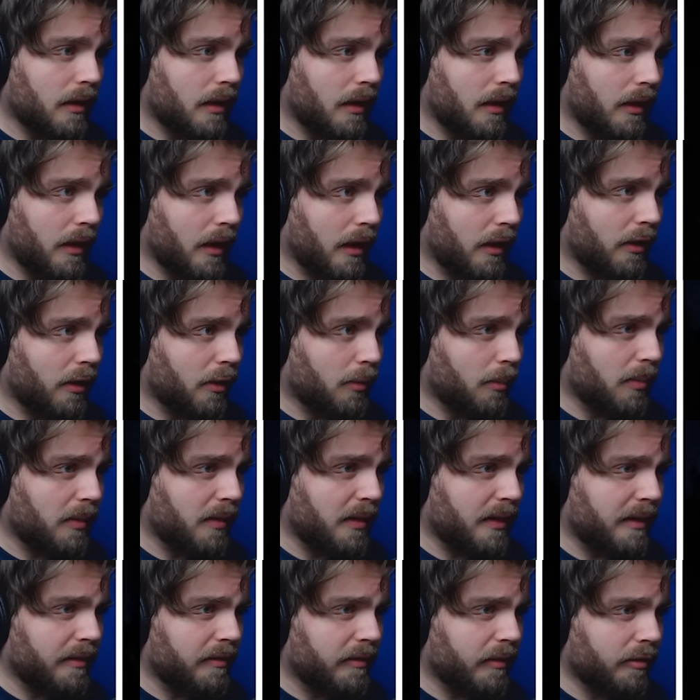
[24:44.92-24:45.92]
And I don't
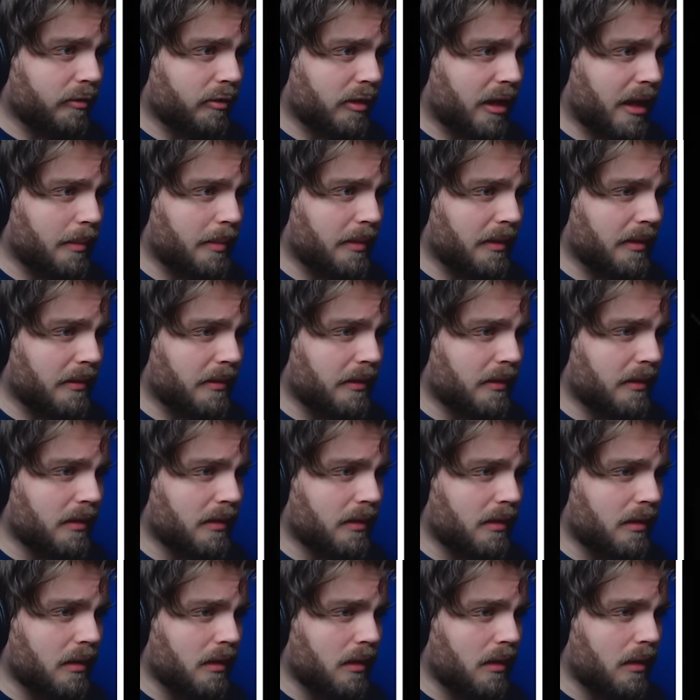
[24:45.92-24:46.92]
believe a rabbit
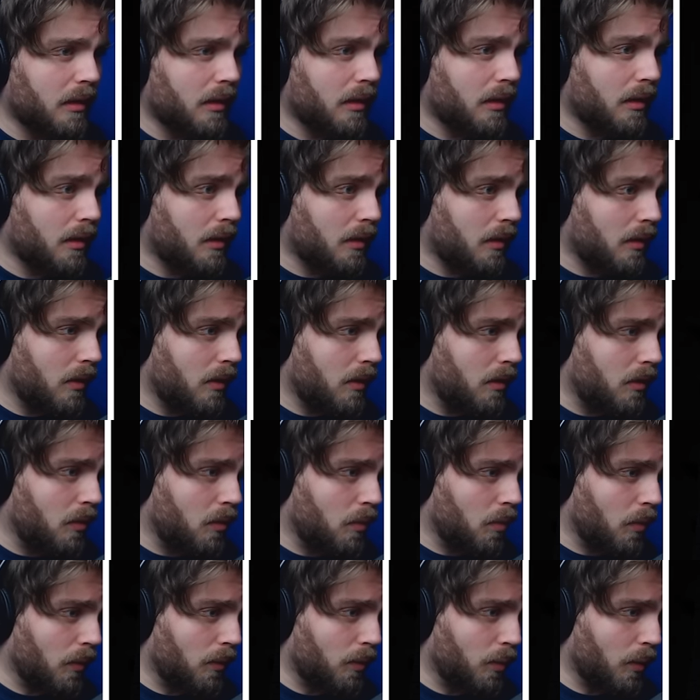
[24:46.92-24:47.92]

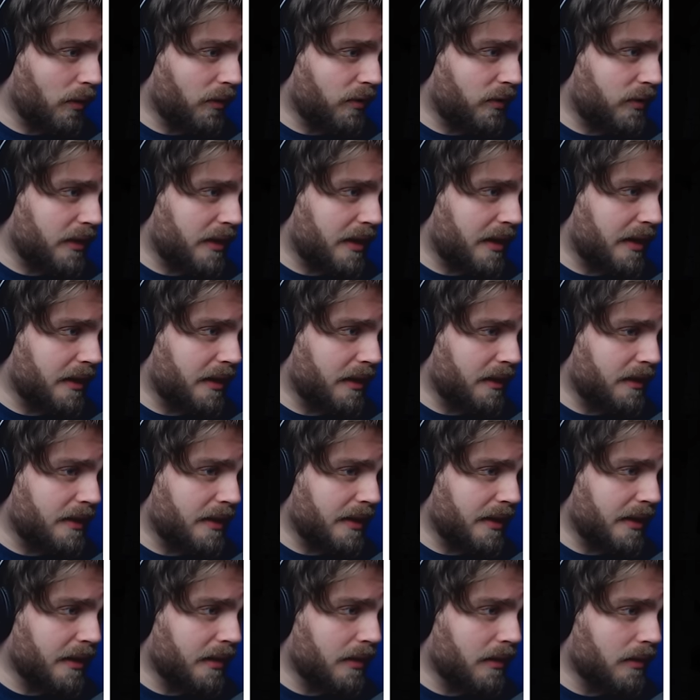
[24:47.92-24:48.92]
would want to kill a
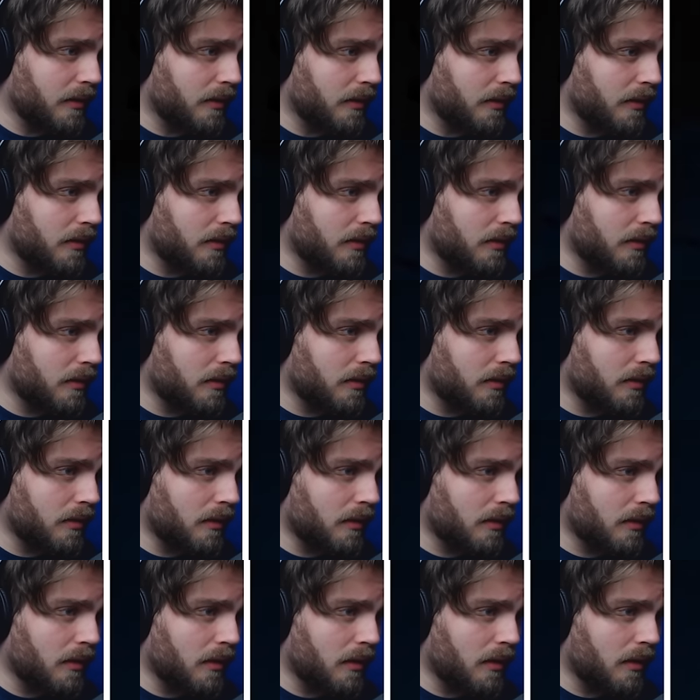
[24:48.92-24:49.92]
deer.
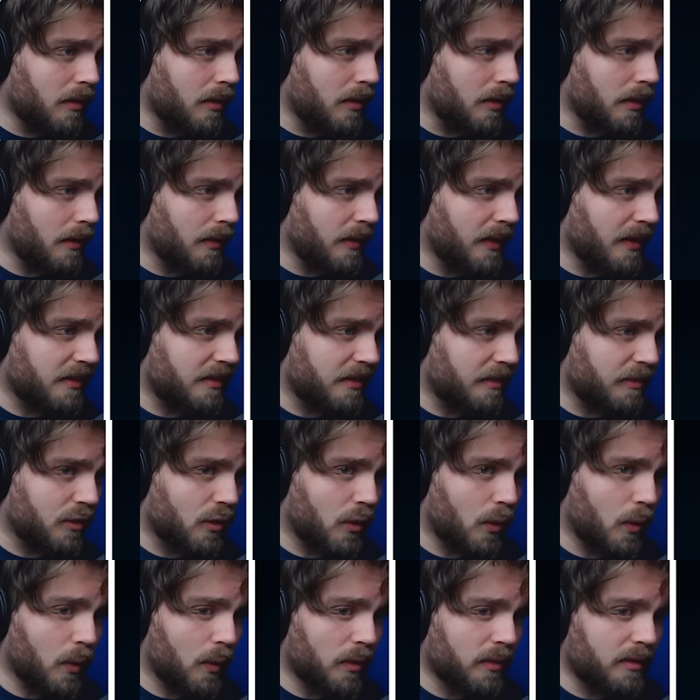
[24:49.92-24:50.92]
Unless, of
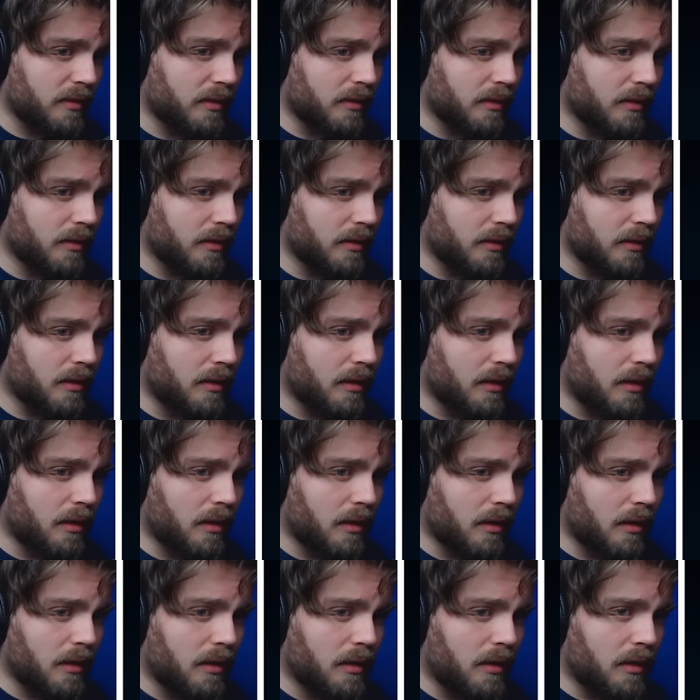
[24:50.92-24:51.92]
course,
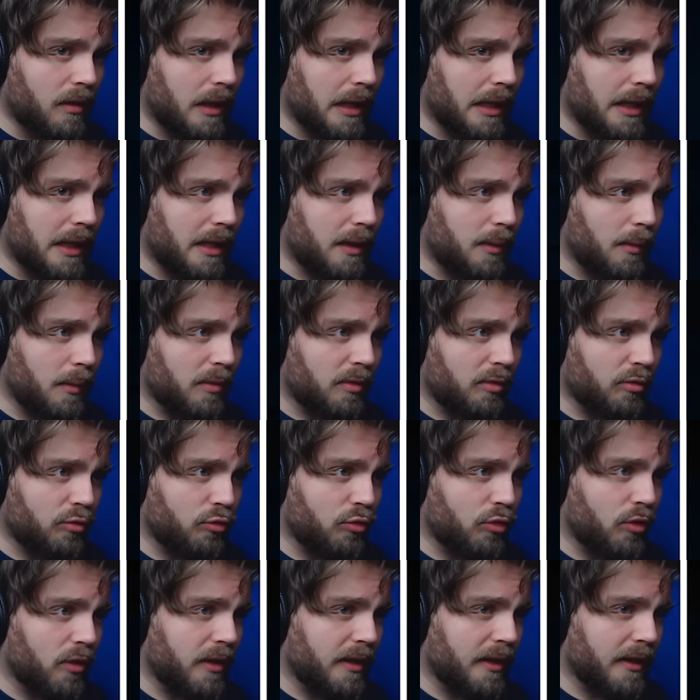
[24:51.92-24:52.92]
it was
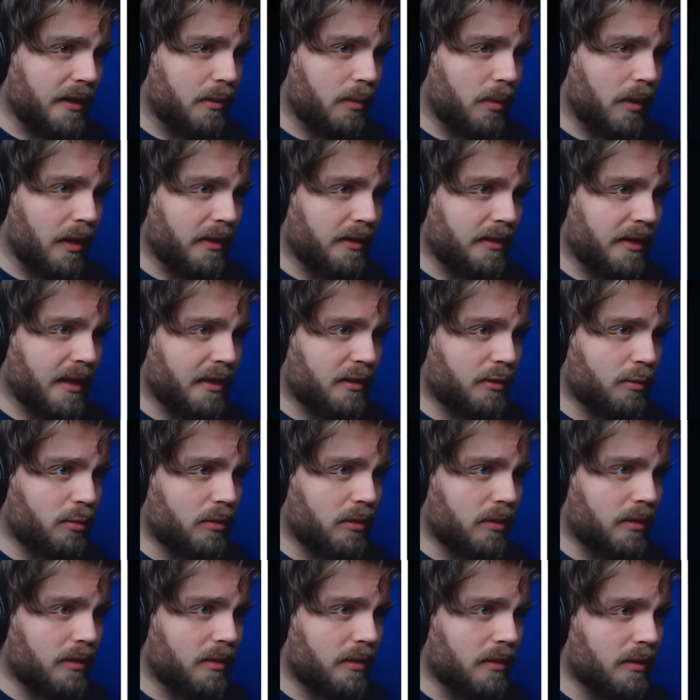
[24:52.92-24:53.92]
really quite
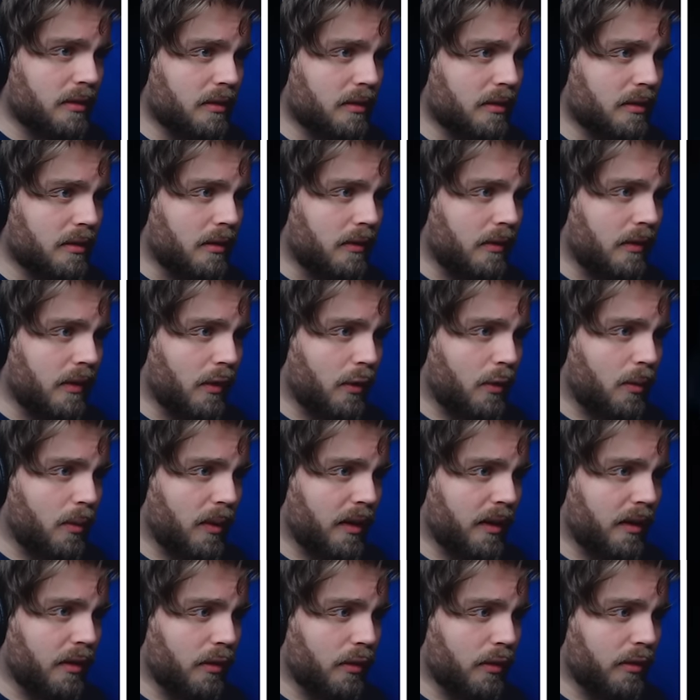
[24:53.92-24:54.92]
desperate. There are
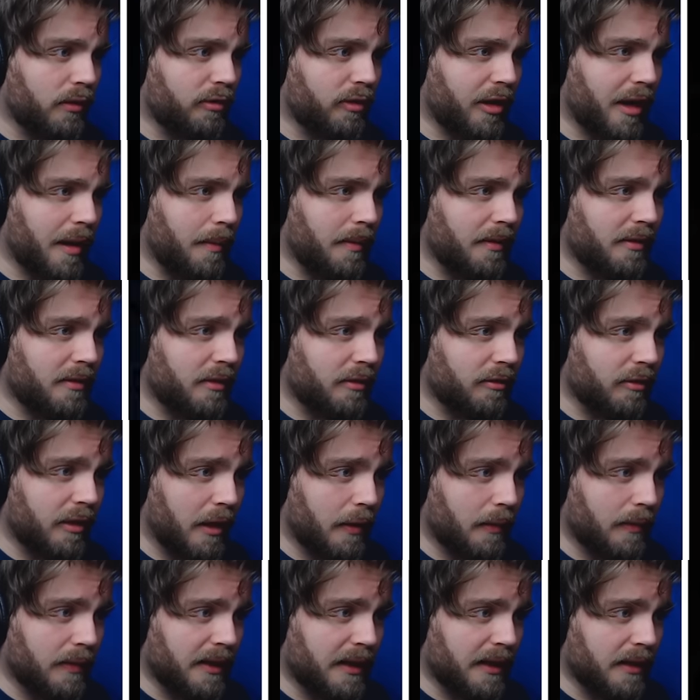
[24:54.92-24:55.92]
quite a lot of rabbits
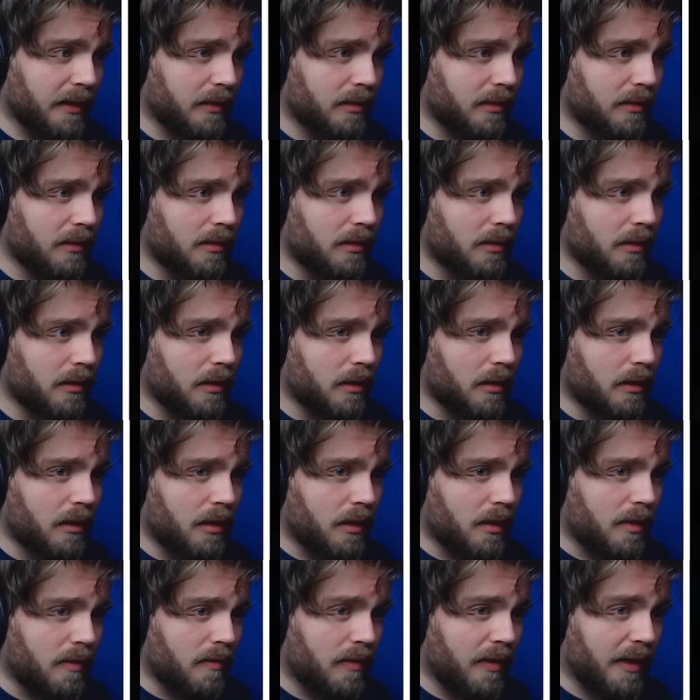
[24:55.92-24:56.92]
around here.
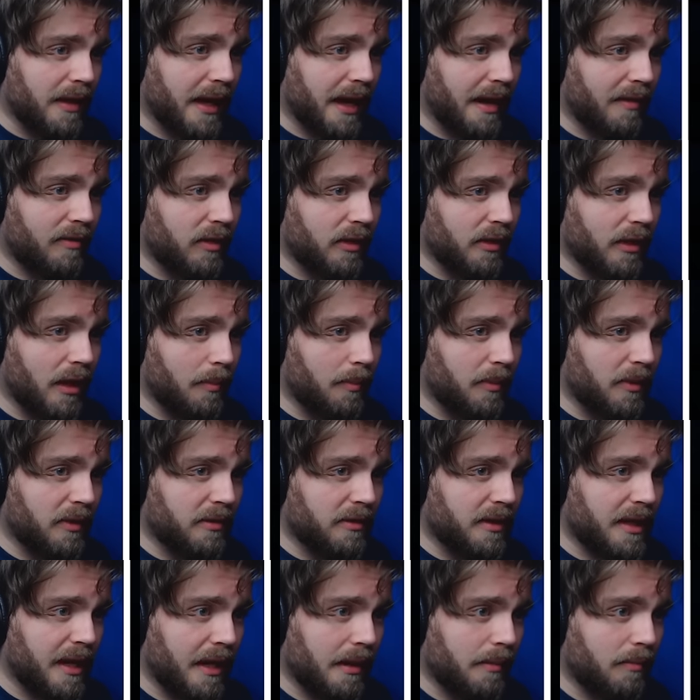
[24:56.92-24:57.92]
They have the
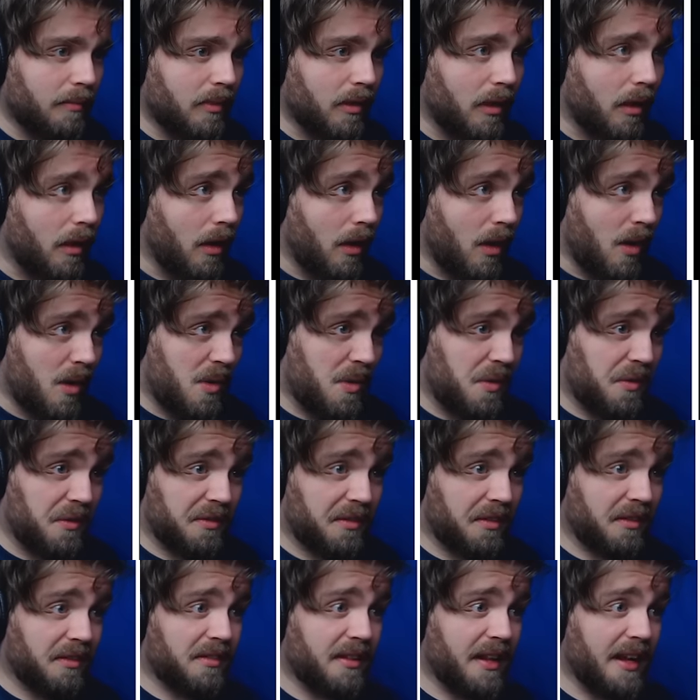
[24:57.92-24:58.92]
numbers game.
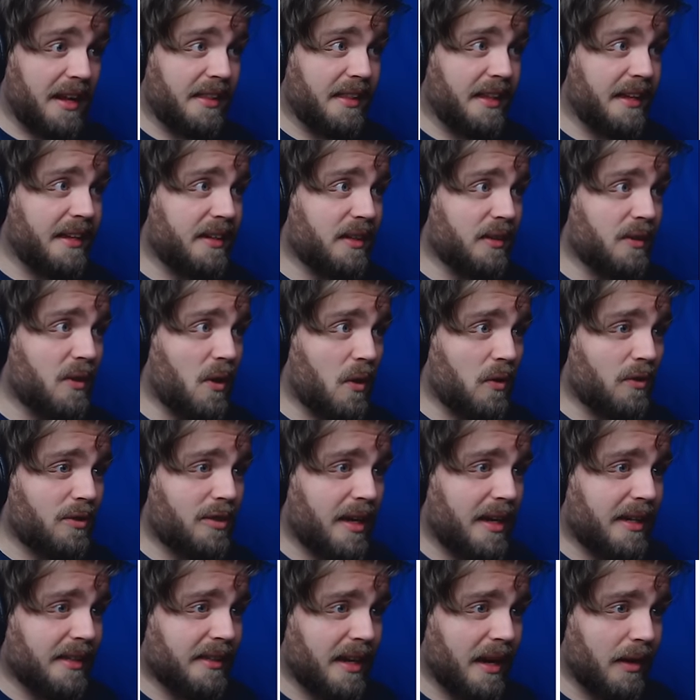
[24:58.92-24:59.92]
Who's to say they could not
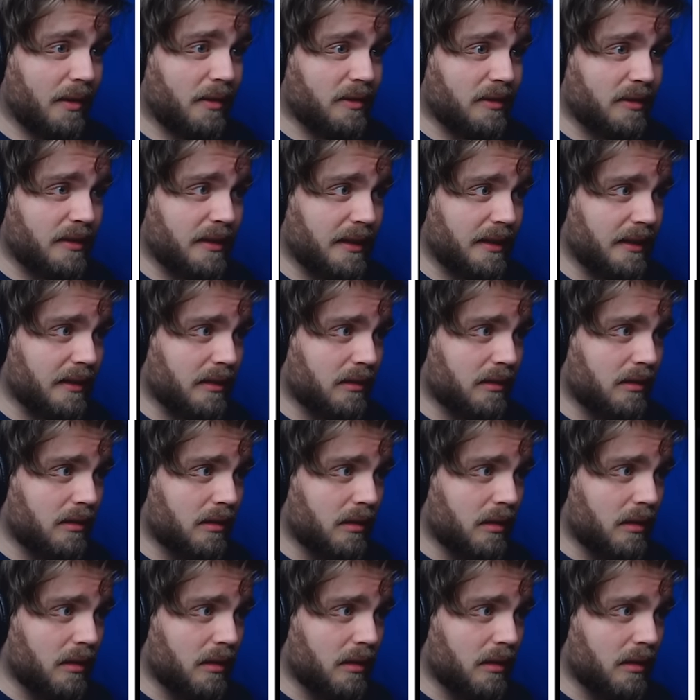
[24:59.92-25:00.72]
take down a deer